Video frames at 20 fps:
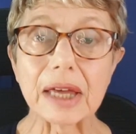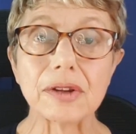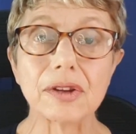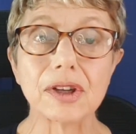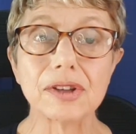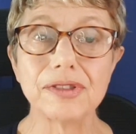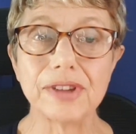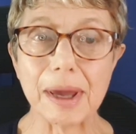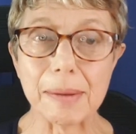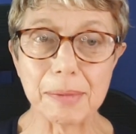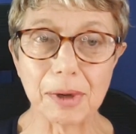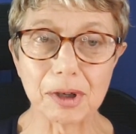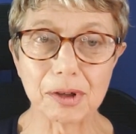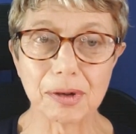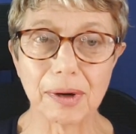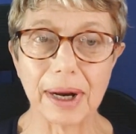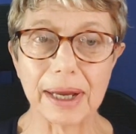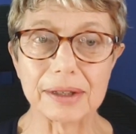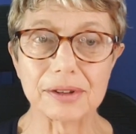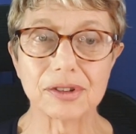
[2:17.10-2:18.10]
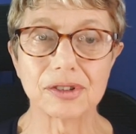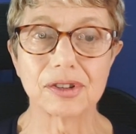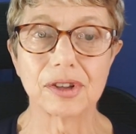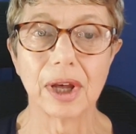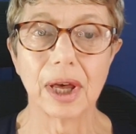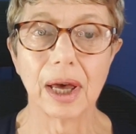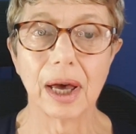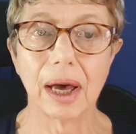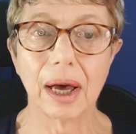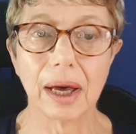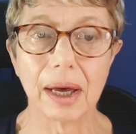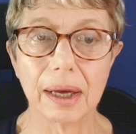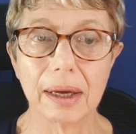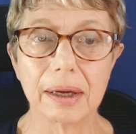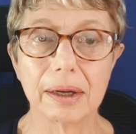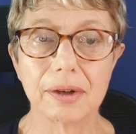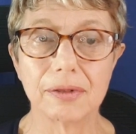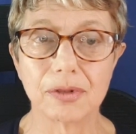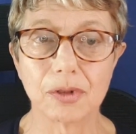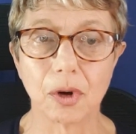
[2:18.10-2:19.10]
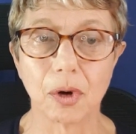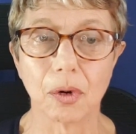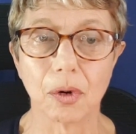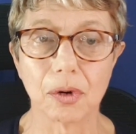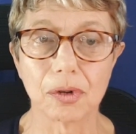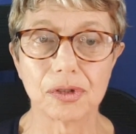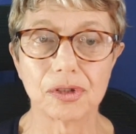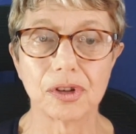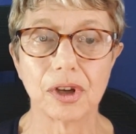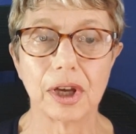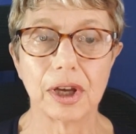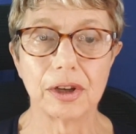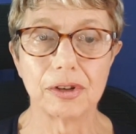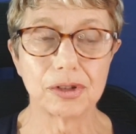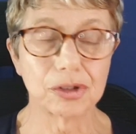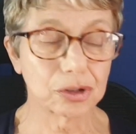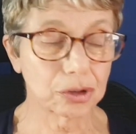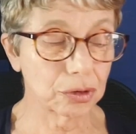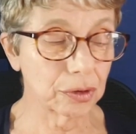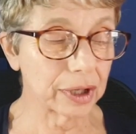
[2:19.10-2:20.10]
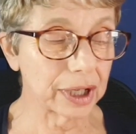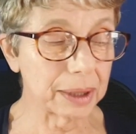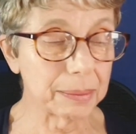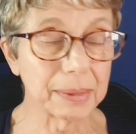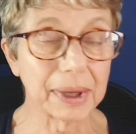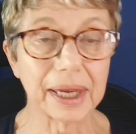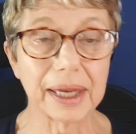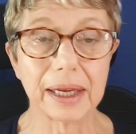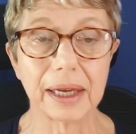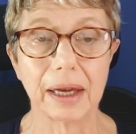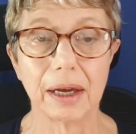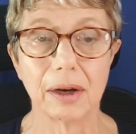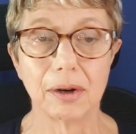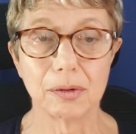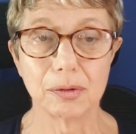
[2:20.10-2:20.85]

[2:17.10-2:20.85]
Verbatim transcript: The Democrats are, of course, screaming